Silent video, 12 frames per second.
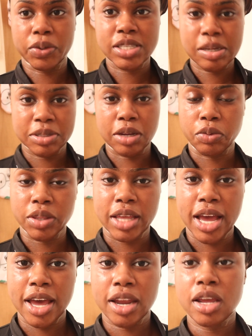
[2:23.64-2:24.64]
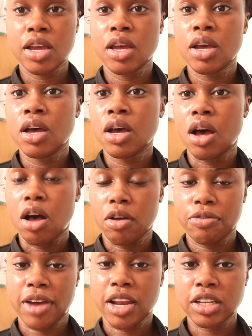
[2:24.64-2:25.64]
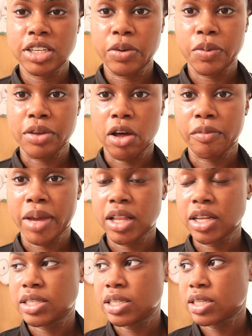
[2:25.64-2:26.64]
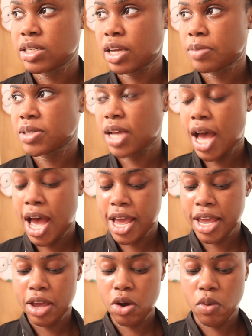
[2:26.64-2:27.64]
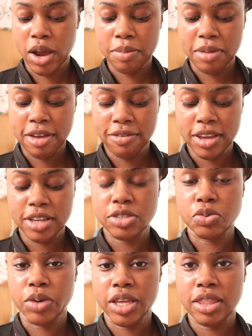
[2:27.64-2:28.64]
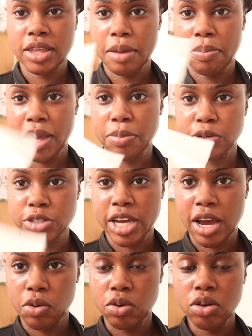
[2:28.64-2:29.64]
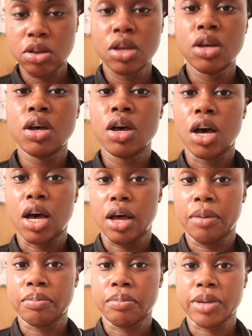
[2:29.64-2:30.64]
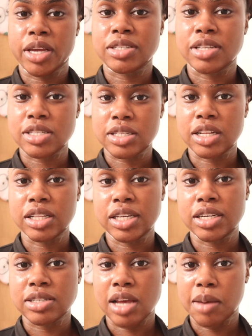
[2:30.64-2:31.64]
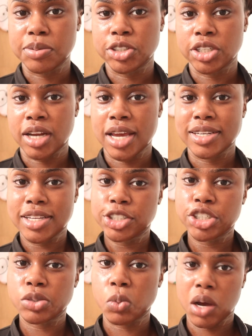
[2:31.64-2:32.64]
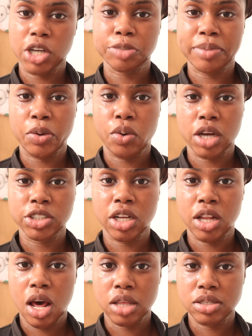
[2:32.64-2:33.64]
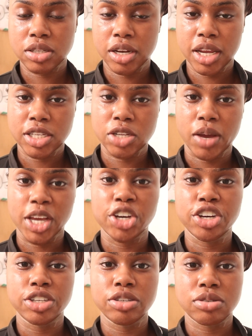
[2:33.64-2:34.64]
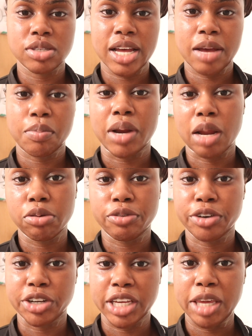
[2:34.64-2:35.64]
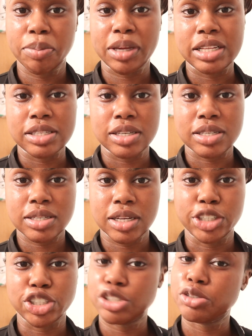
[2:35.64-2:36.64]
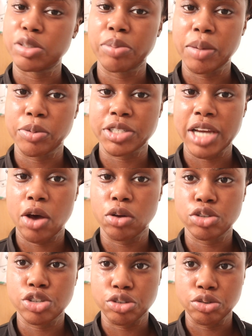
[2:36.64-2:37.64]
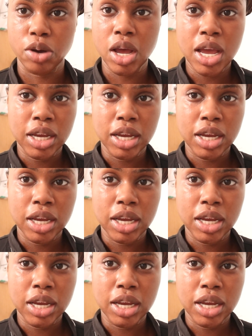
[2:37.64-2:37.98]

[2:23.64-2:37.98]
Once I'm done with that, I'll finally done with all my cleansing steps. I wipe my face with a paper towel because it's the cleanest option. I did just wash my washcloths today, so I could use that, but I prefer to keep it consistent and just use a paper towel to